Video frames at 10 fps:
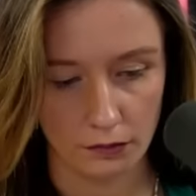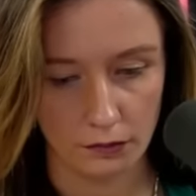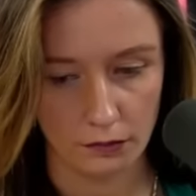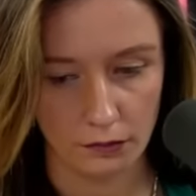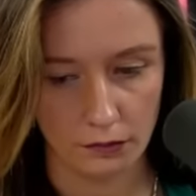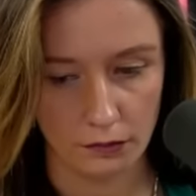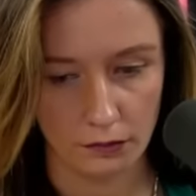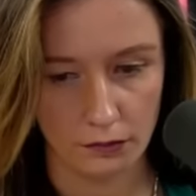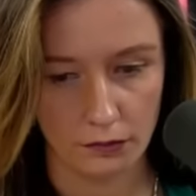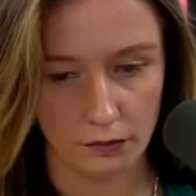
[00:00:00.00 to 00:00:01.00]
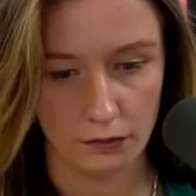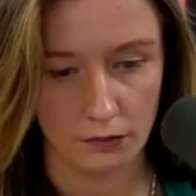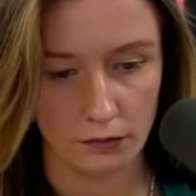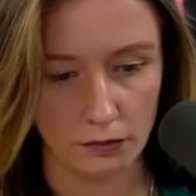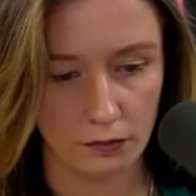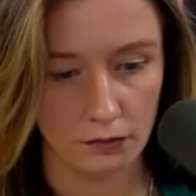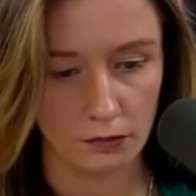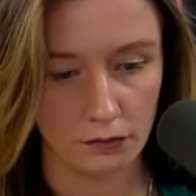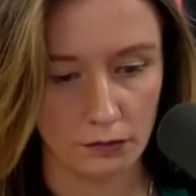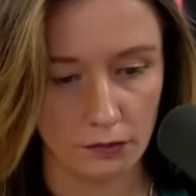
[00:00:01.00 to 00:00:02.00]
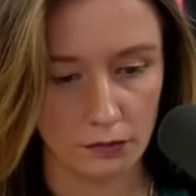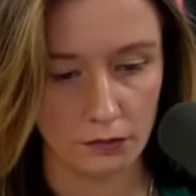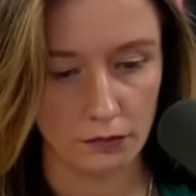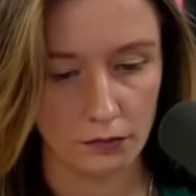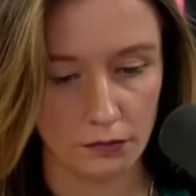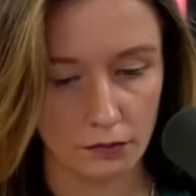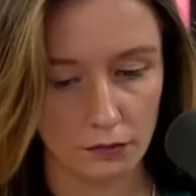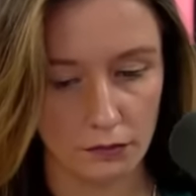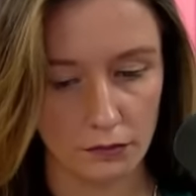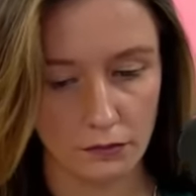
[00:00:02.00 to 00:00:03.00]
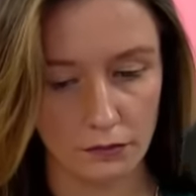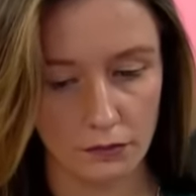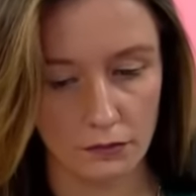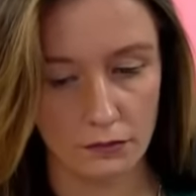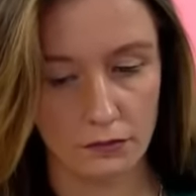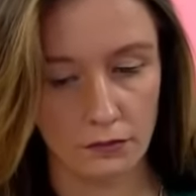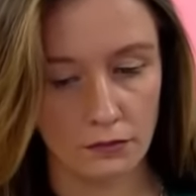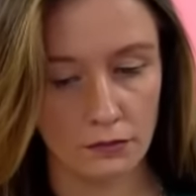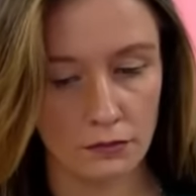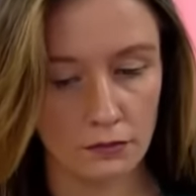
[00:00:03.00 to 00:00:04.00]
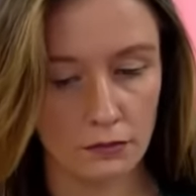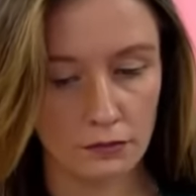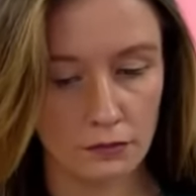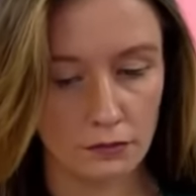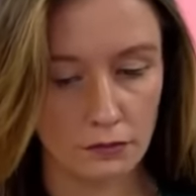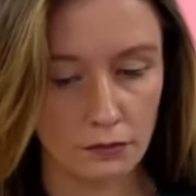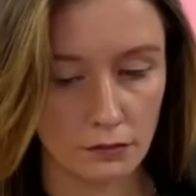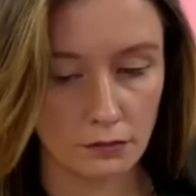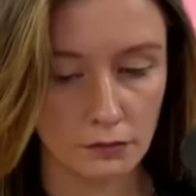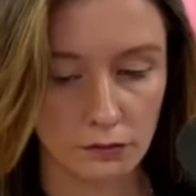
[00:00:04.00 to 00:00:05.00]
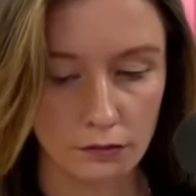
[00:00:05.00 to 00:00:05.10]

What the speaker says: No words are spoken by the person on screen.